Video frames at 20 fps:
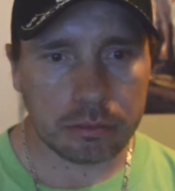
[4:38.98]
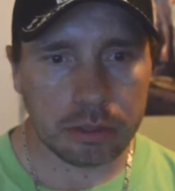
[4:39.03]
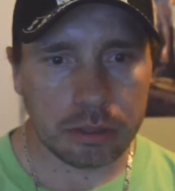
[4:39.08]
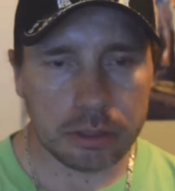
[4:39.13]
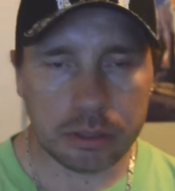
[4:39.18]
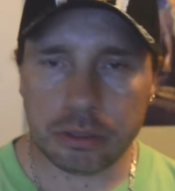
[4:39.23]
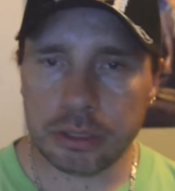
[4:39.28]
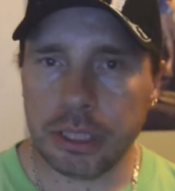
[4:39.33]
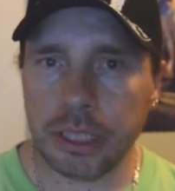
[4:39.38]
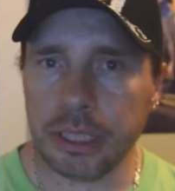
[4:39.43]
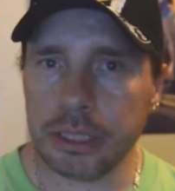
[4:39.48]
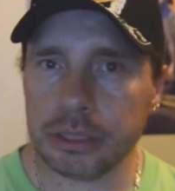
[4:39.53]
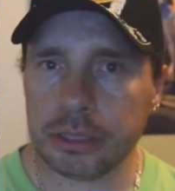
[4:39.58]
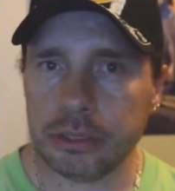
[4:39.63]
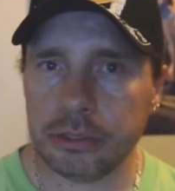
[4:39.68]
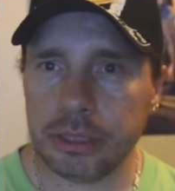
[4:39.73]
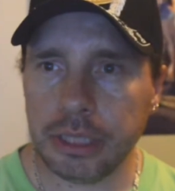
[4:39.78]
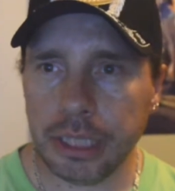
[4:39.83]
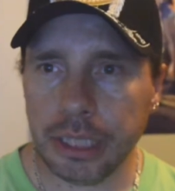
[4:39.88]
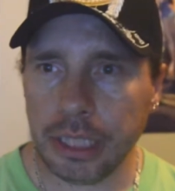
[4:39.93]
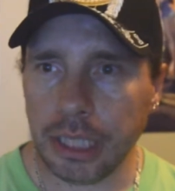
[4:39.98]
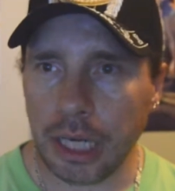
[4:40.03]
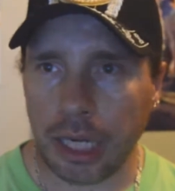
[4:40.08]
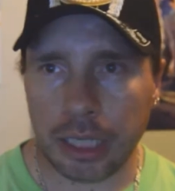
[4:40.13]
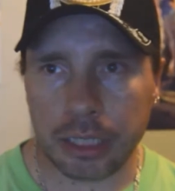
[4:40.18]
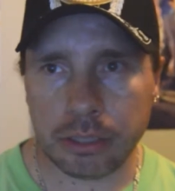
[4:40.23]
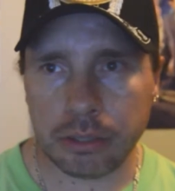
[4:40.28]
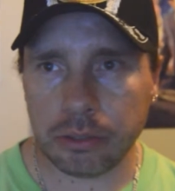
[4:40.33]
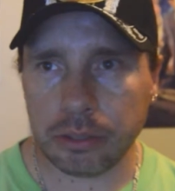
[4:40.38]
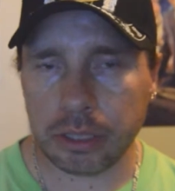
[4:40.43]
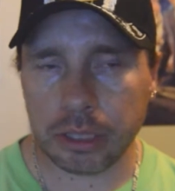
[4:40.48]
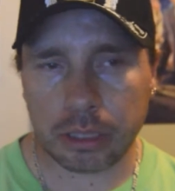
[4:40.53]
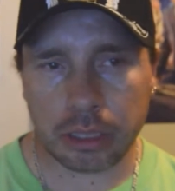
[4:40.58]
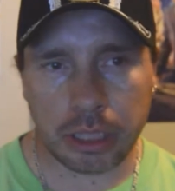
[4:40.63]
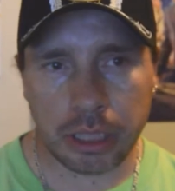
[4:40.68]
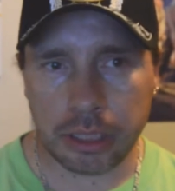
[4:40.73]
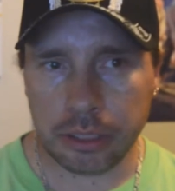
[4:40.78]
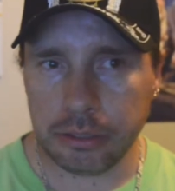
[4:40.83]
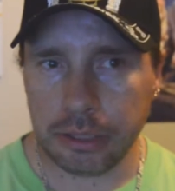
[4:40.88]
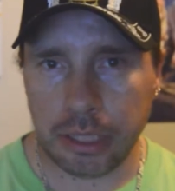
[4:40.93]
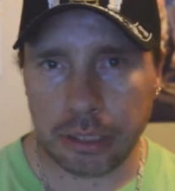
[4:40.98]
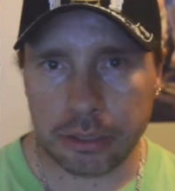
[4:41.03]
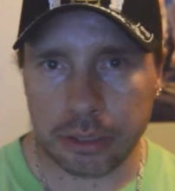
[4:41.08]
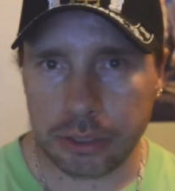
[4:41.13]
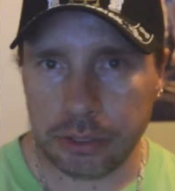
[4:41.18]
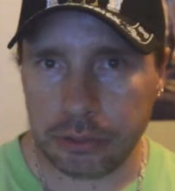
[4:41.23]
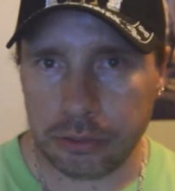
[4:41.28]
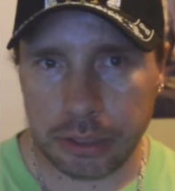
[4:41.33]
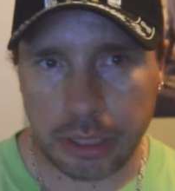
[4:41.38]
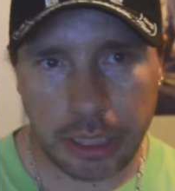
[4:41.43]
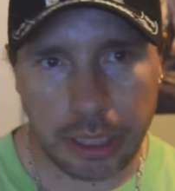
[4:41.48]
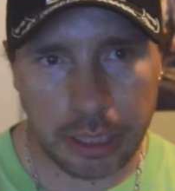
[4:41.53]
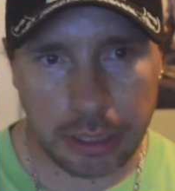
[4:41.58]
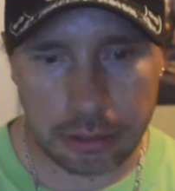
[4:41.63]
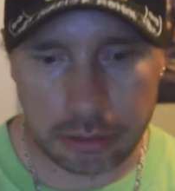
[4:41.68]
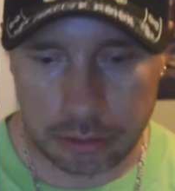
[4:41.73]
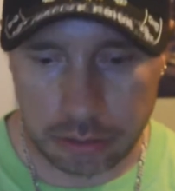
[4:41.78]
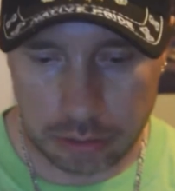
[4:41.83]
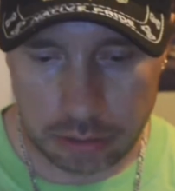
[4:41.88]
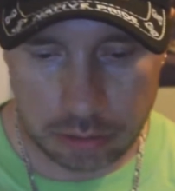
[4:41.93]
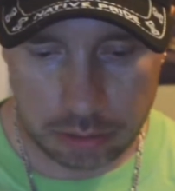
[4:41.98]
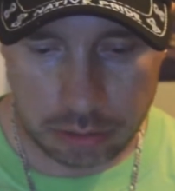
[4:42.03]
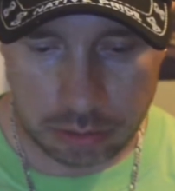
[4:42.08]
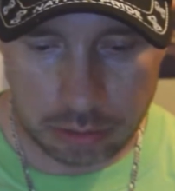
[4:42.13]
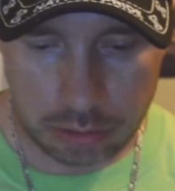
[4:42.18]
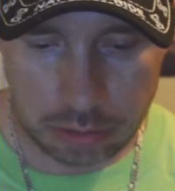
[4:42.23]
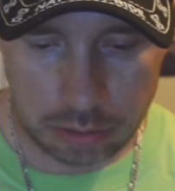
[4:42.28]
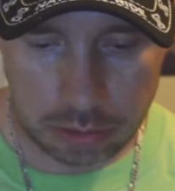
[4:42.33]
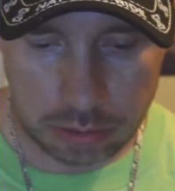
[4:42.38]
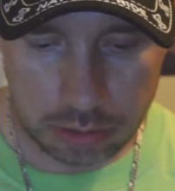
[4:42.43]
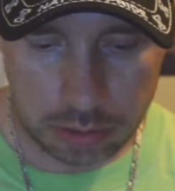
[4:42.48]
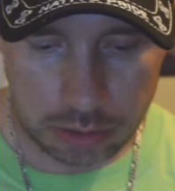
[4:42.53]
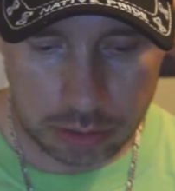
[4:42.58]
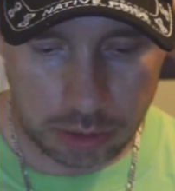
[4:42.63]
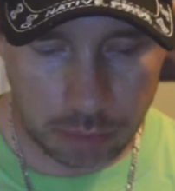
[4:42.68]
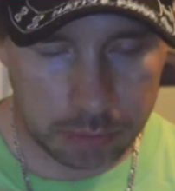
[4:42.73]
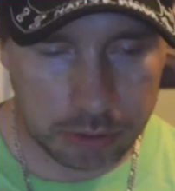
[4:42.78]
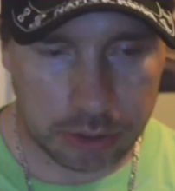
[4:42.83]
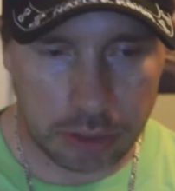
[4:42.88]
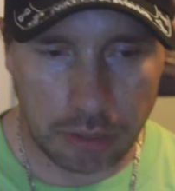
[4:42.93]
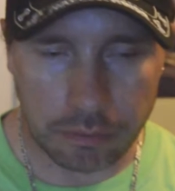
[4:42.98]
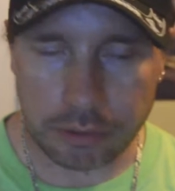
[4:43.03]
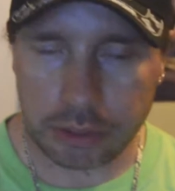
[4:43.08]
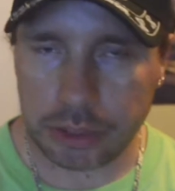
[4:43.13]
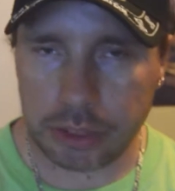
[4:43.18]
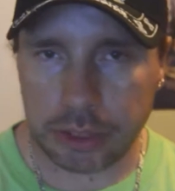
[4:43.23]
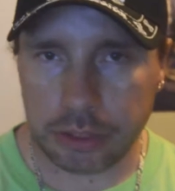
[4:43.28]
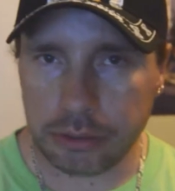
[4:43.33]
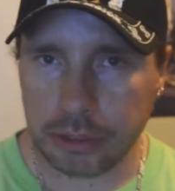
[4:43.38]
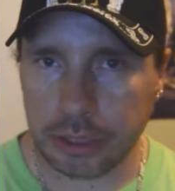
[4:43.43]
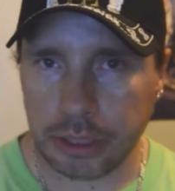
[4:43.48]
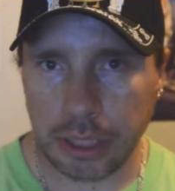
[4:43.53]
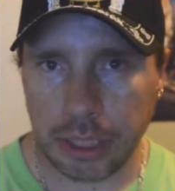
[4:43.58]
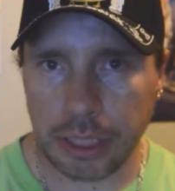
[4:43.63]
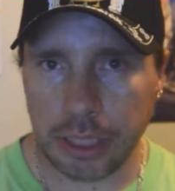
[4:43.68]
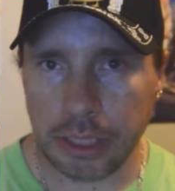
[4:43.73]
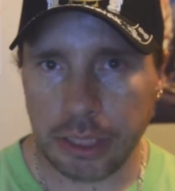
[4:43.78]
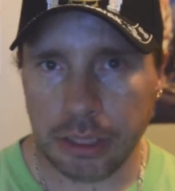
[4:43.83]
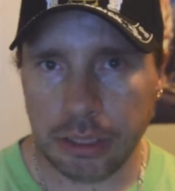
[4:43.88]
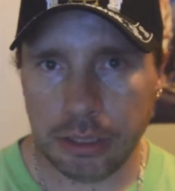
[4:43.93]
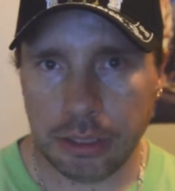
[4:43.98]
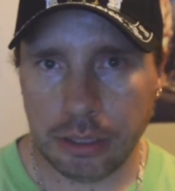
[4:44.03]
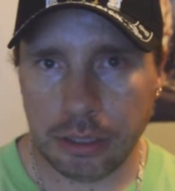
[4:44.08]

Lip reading: So today's a new day. I'm doing it later in the afternoon. I had some stuff to do today.